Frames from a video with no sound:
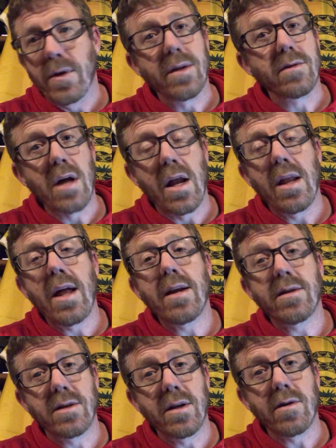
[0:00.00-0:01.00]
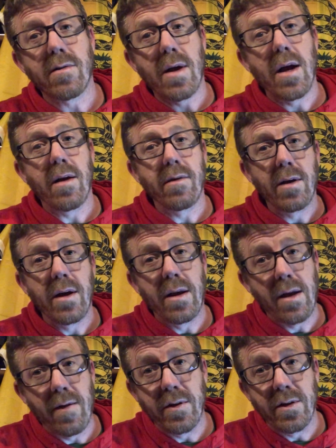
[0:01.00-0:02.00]
It's not a lot of sitting around
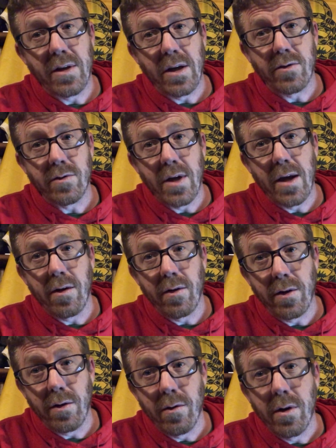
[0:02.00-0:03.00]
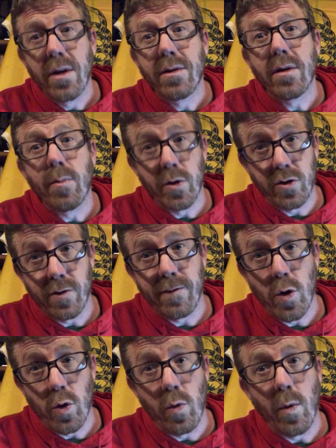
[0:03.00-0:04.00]
and having the teacher tell you to put your
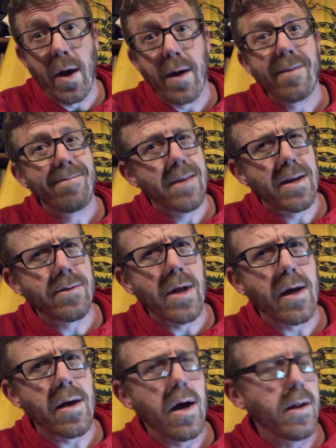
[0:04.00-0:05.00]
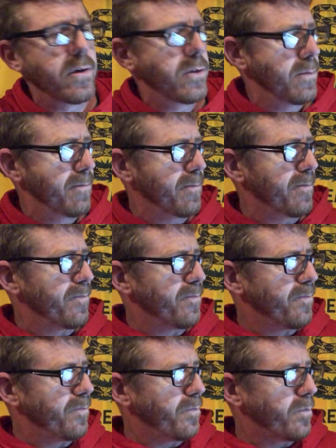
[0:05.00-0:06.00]
phone away. That's not college.
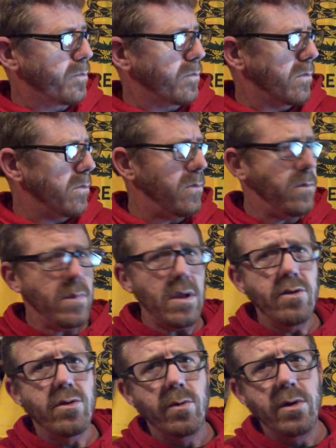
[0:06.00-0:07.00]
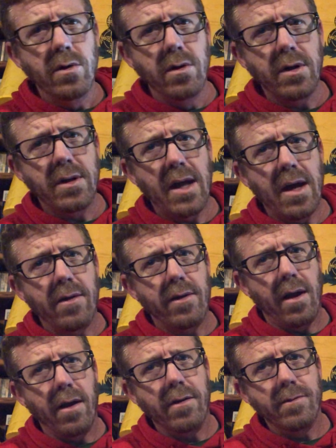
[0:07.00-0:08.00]
So when you look down
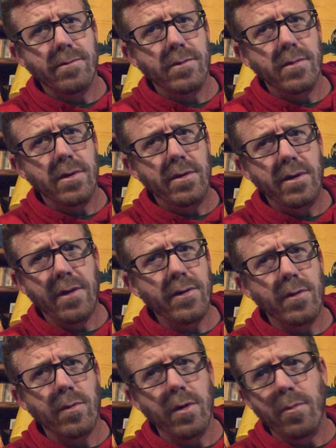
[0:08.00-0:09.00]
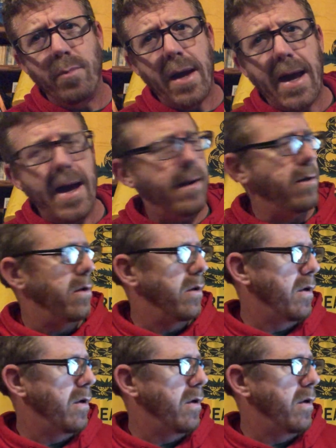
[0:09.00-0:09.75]
there, nothing real bad.